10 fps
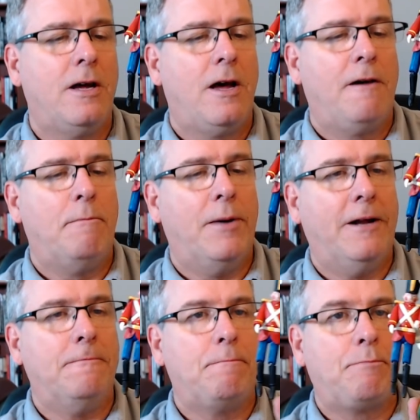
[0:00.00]

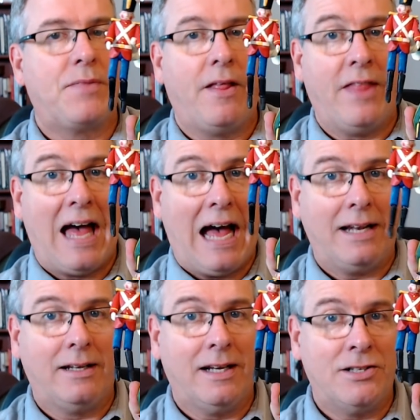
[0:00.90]
But that
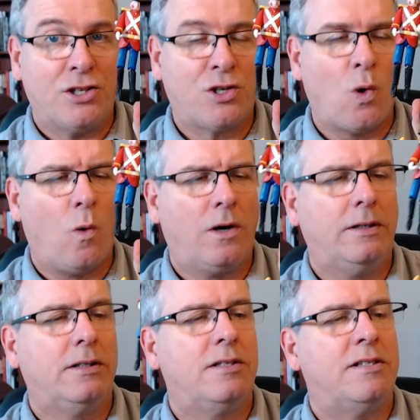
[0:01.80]
is a score.
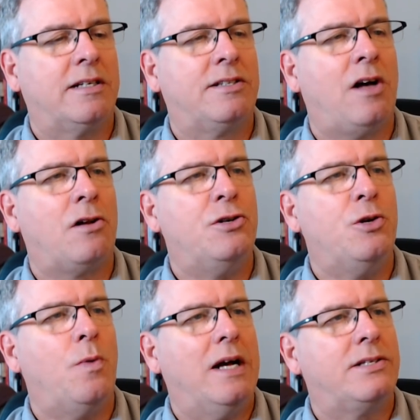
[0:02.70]
$6
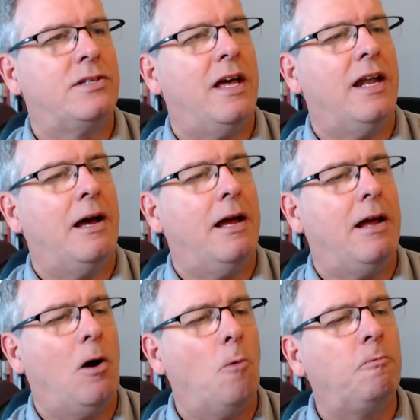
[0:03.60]
US, and I
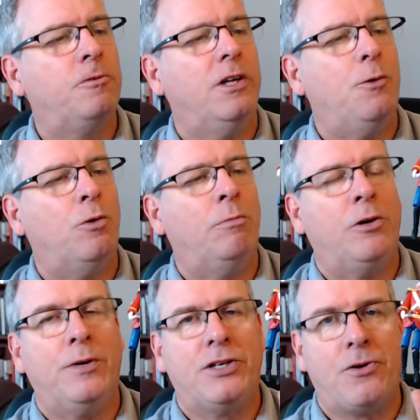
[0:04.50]
hopefully will be
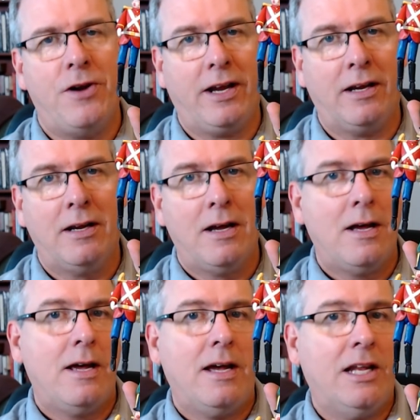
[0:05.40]
returning
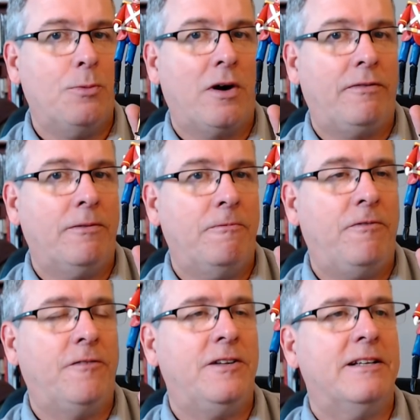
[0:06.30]
anywhere from
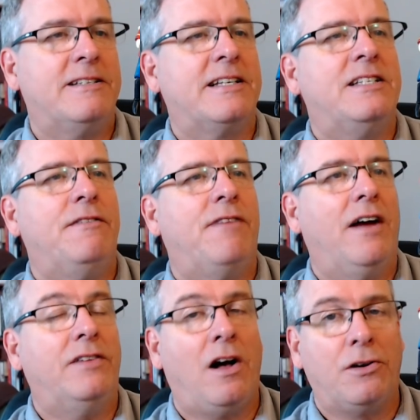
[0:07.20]
$50 to
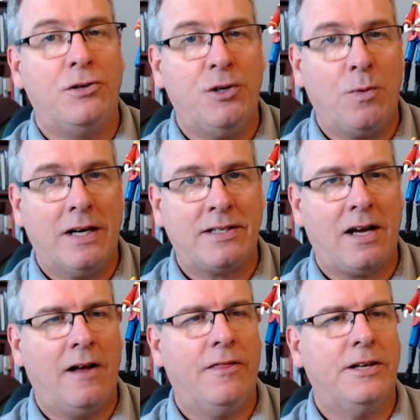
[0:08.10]
$65 US
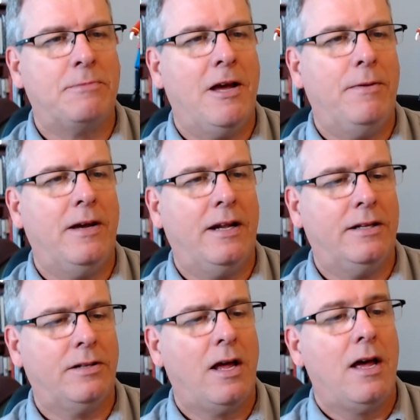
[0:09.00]
on this baby and
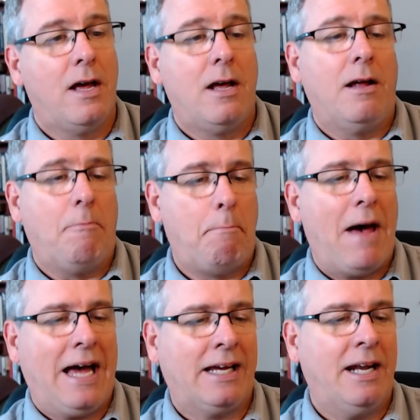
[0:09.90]

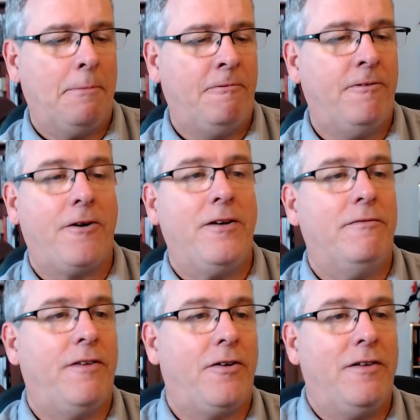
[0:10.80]
pack it up very,
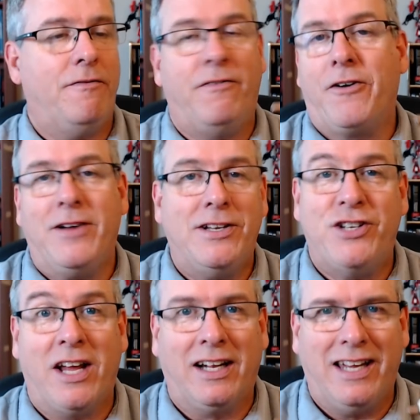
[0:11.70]
very, very
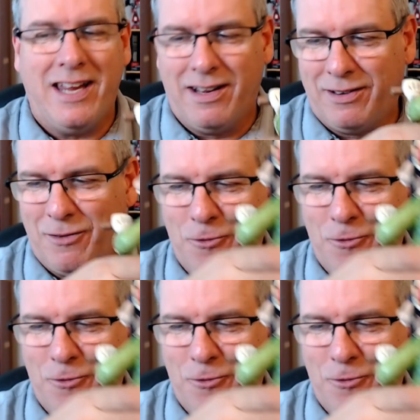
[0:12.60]
gently when I